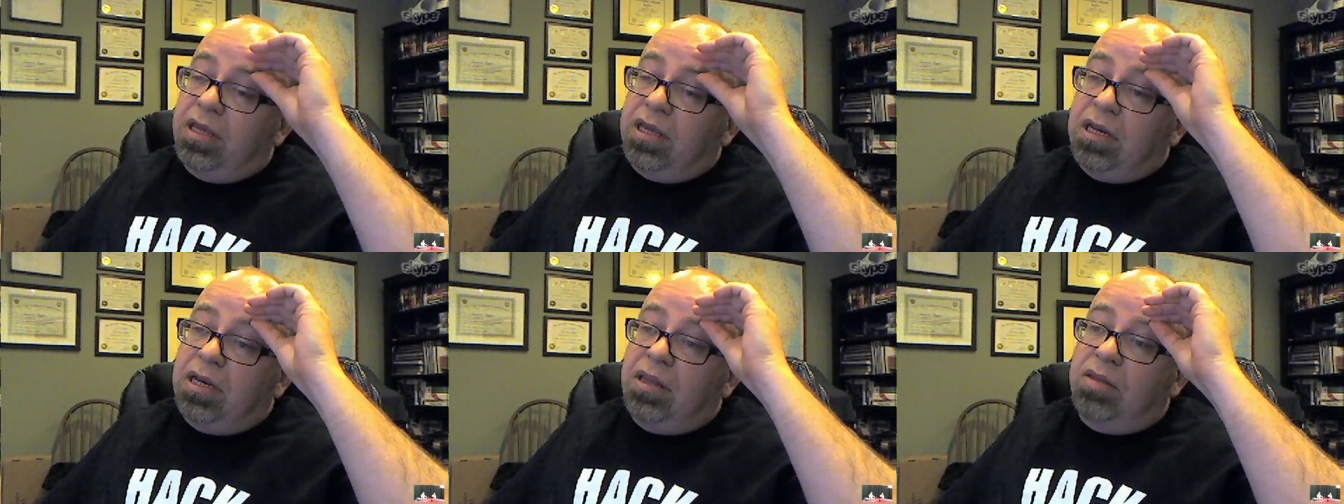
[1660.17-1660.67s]

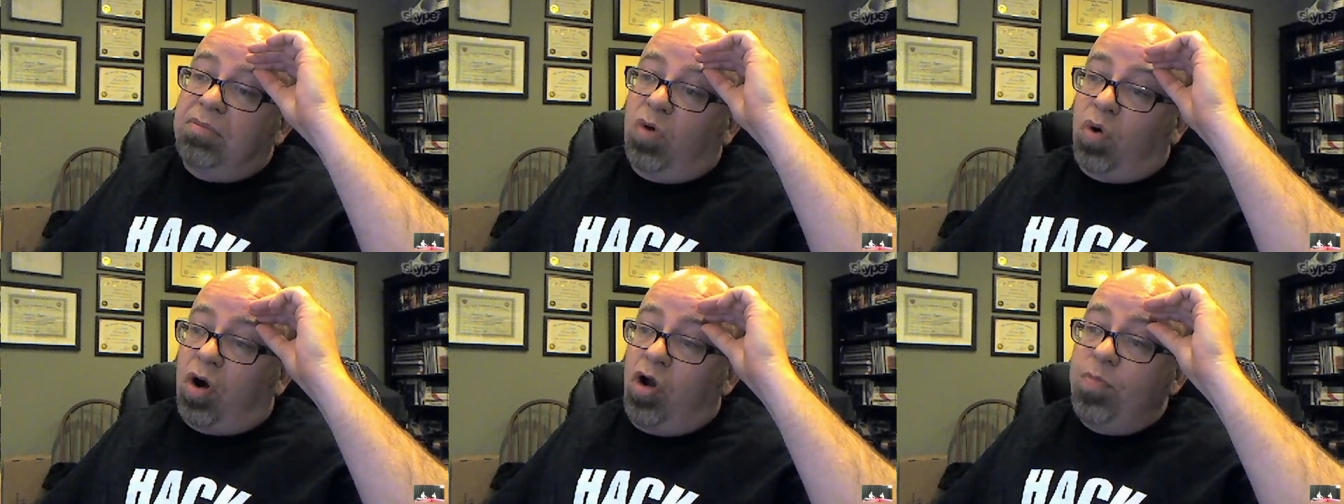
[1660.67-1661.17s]
in the
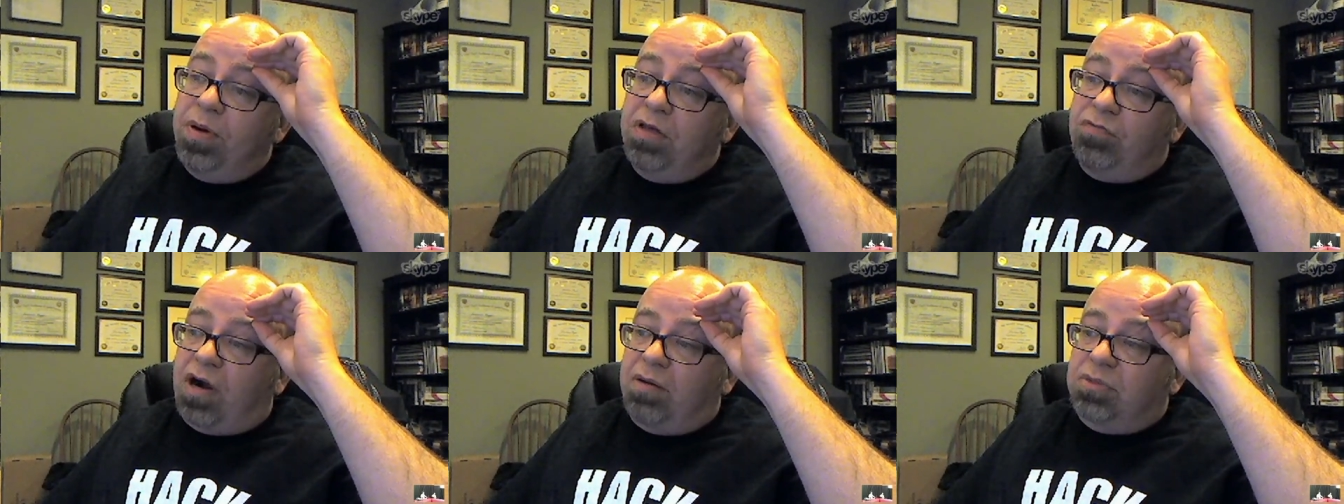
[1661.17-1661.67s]
more open
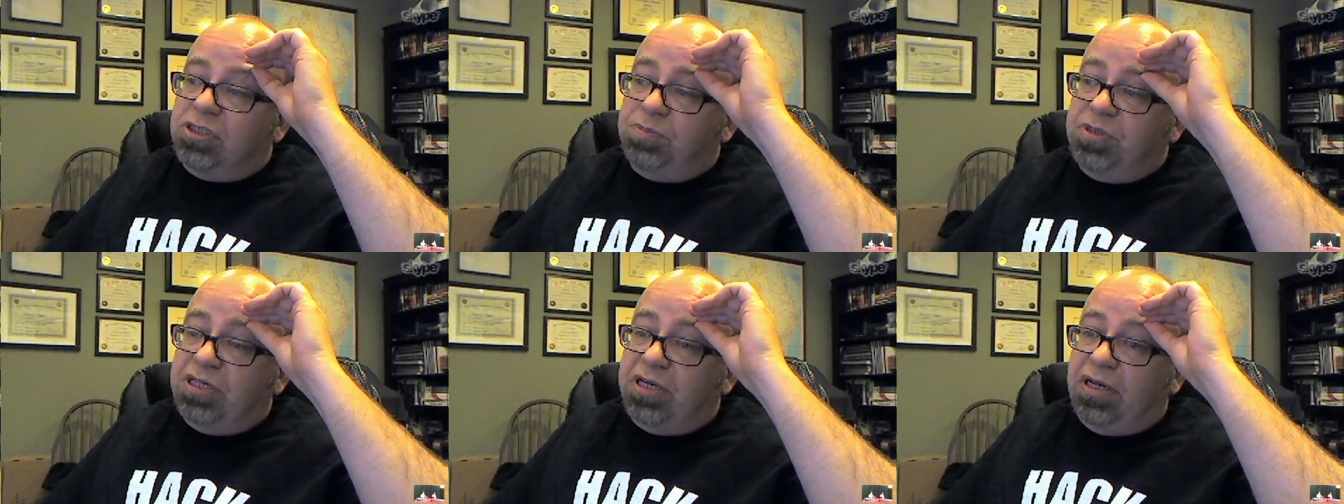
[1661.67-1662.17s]
environments,
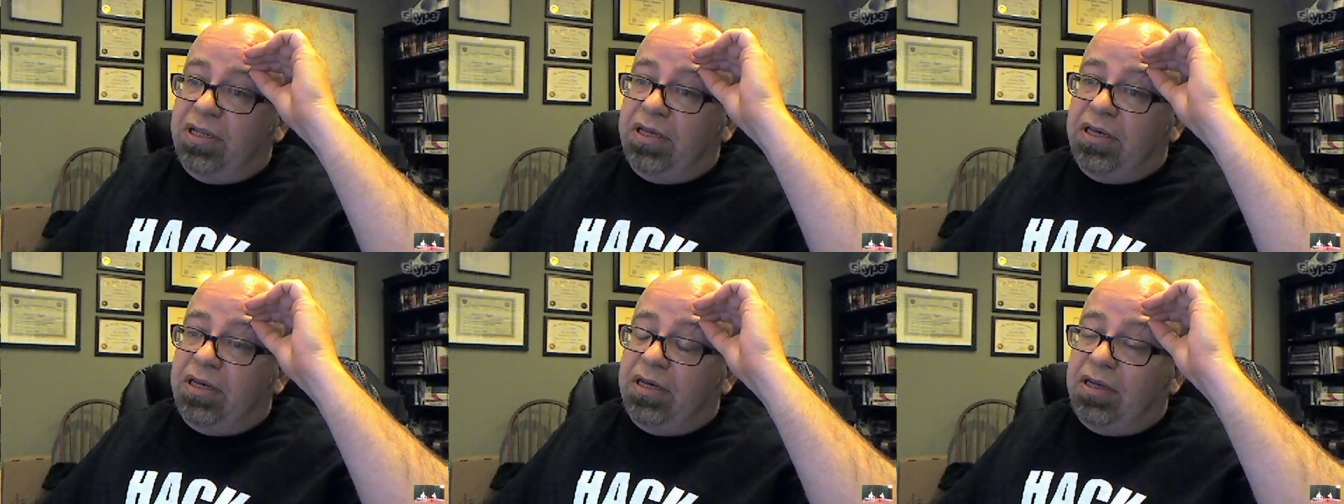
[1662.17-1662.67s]

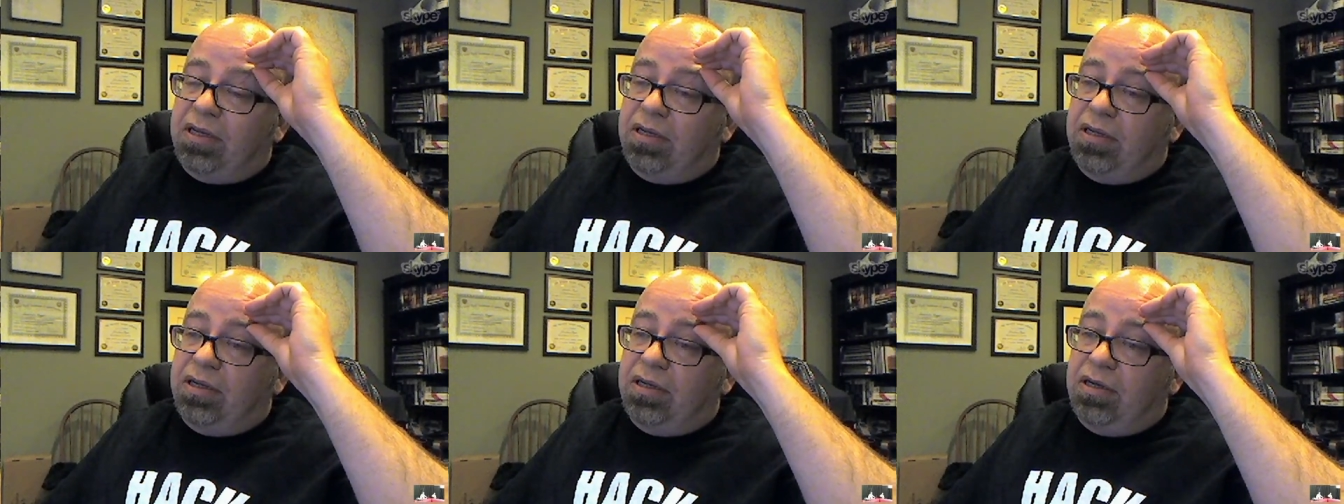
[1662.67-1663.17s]
particularly
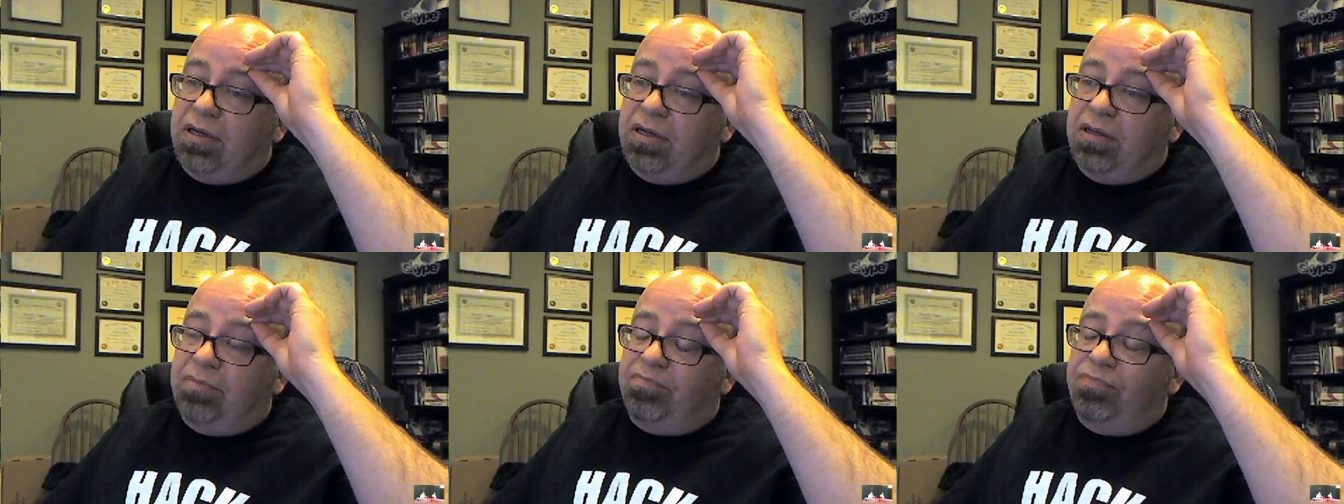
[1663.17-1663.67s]
uh,
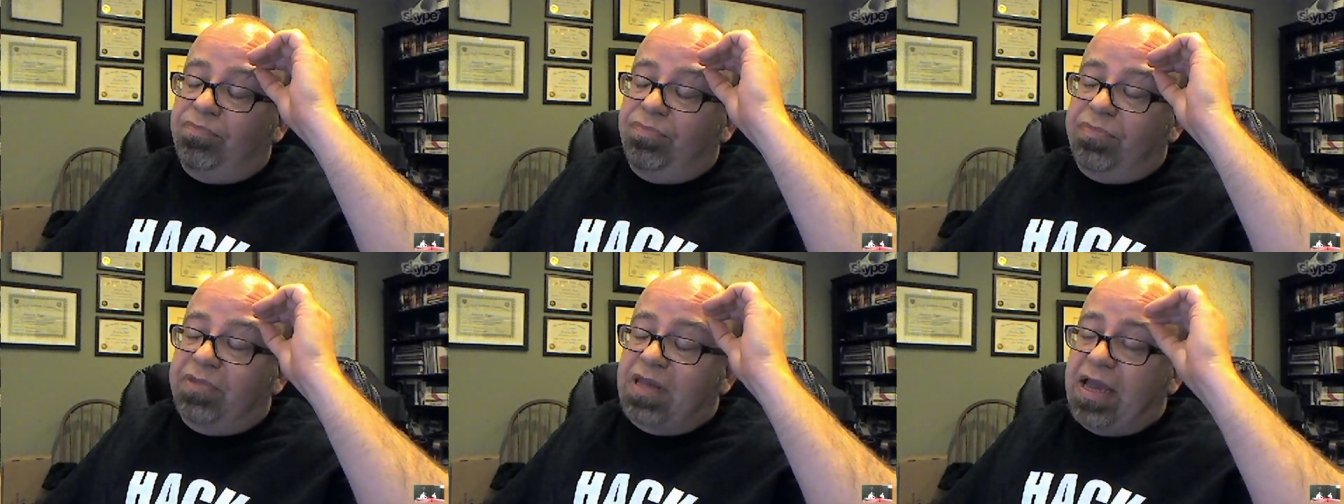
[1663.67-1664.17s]
um,
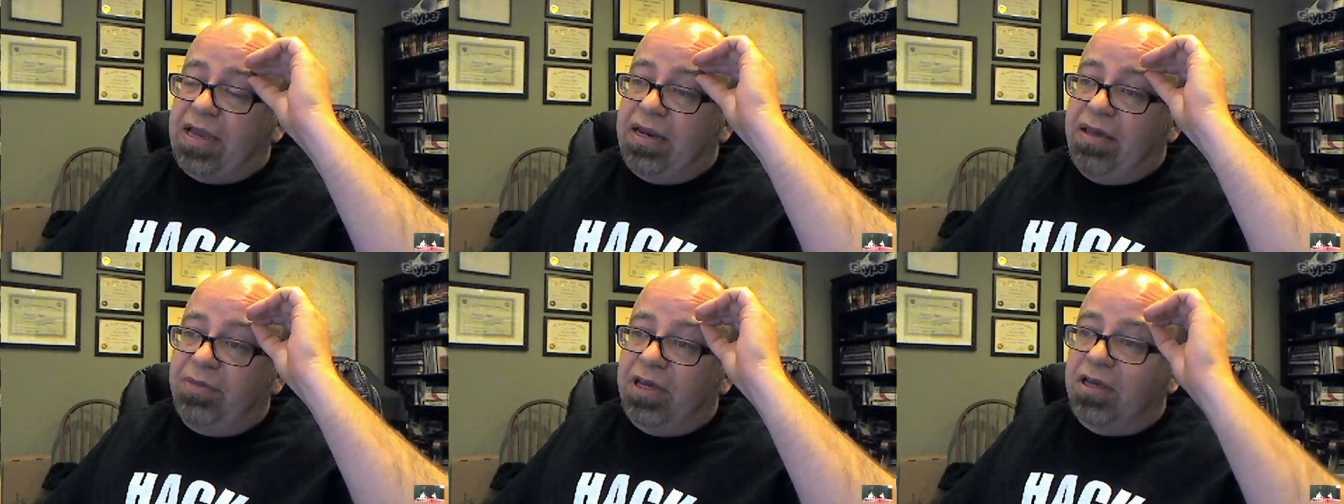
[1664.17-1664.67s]

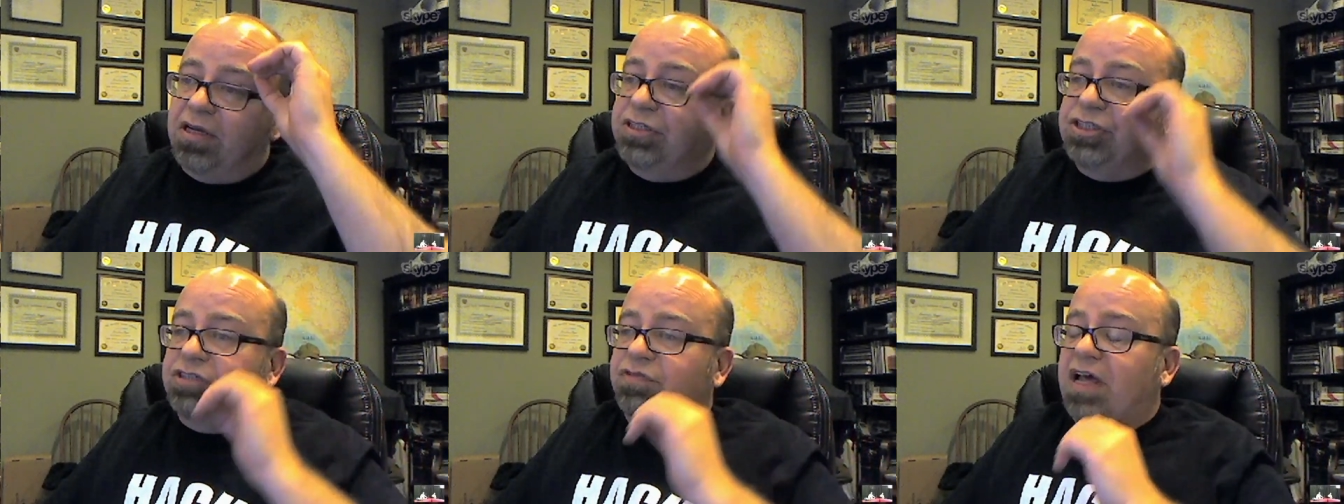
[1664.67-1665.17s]
academic, it
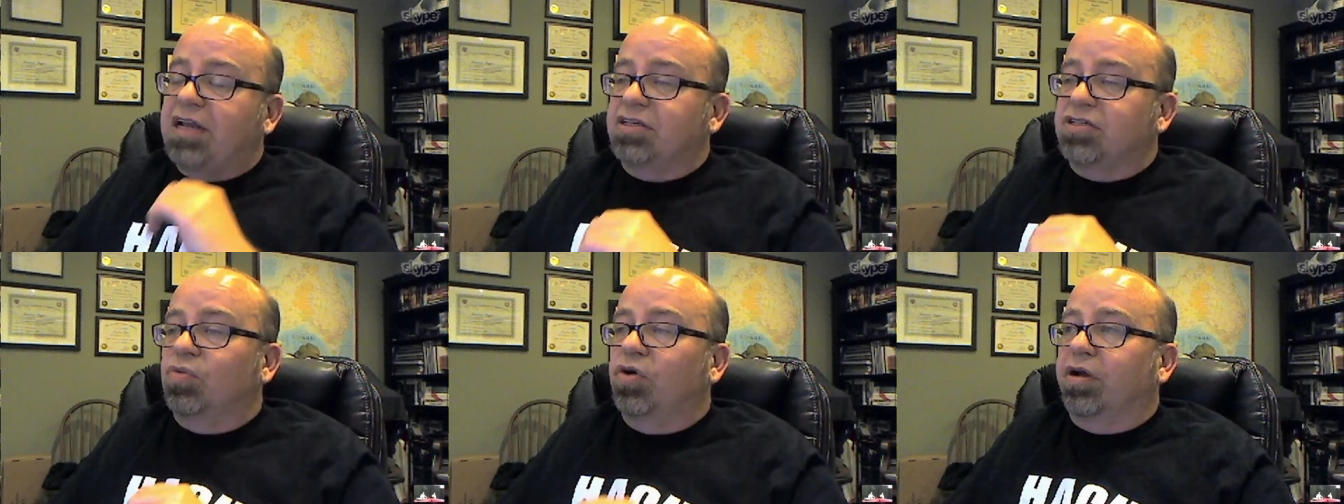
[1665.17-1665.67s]
just flat
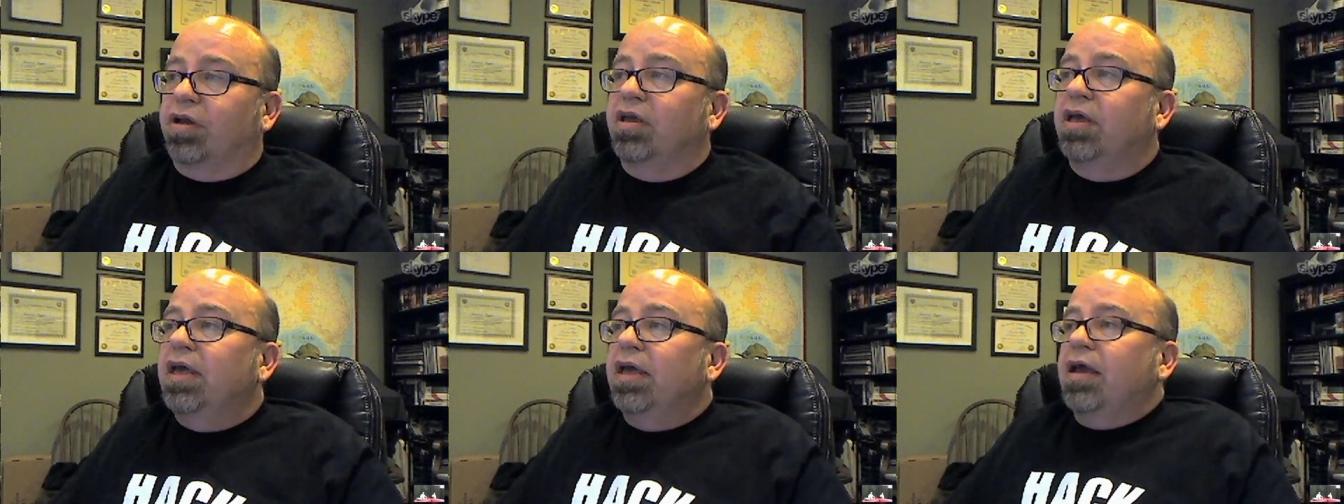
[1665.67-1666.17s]
doesn't work.
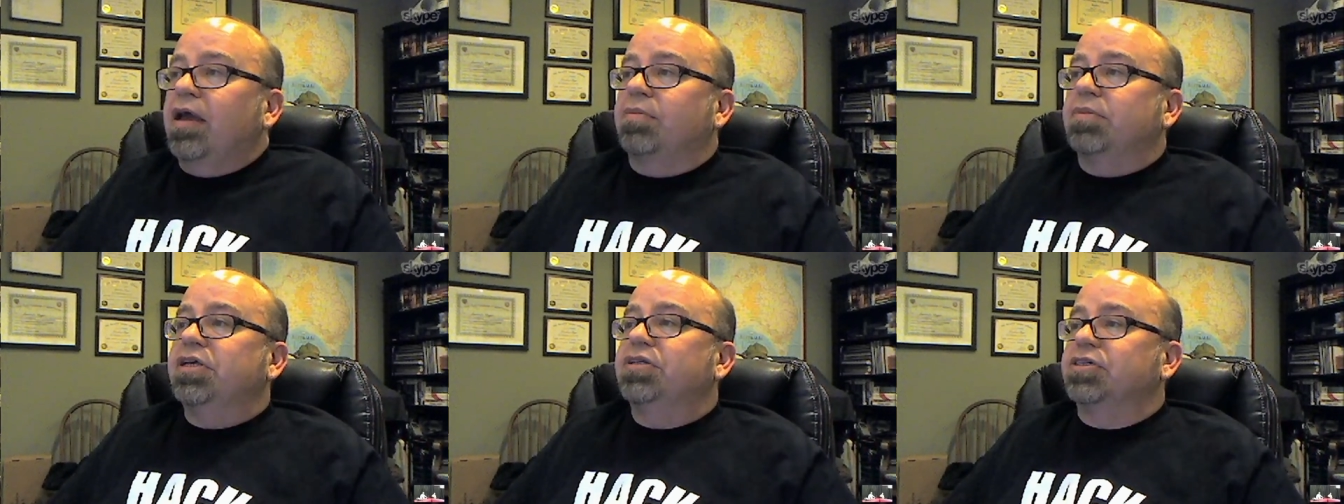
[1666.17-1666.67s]
I
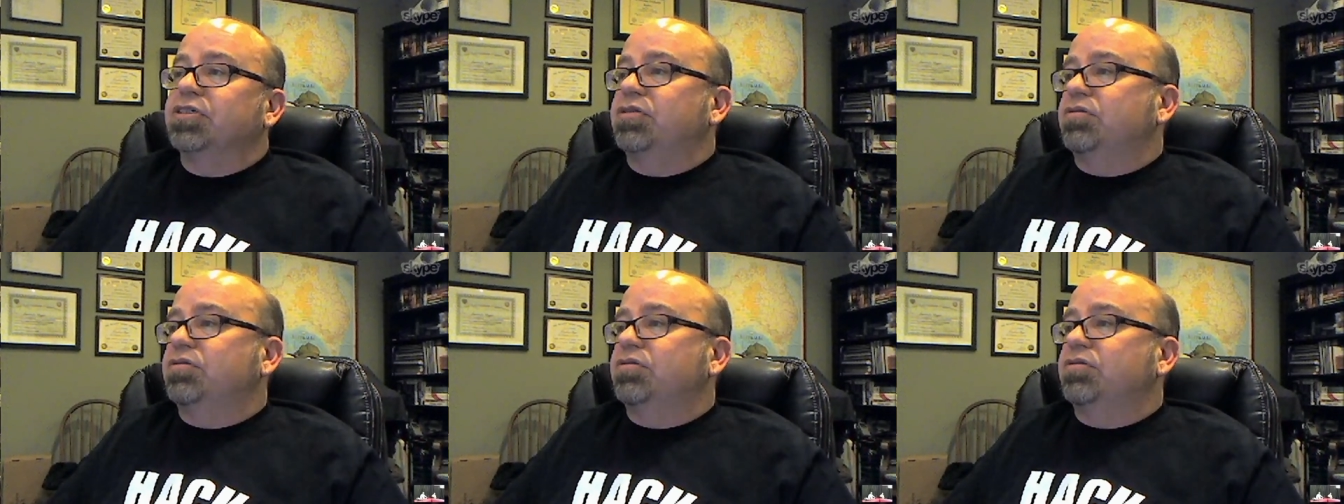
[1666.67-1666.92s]
mean, it just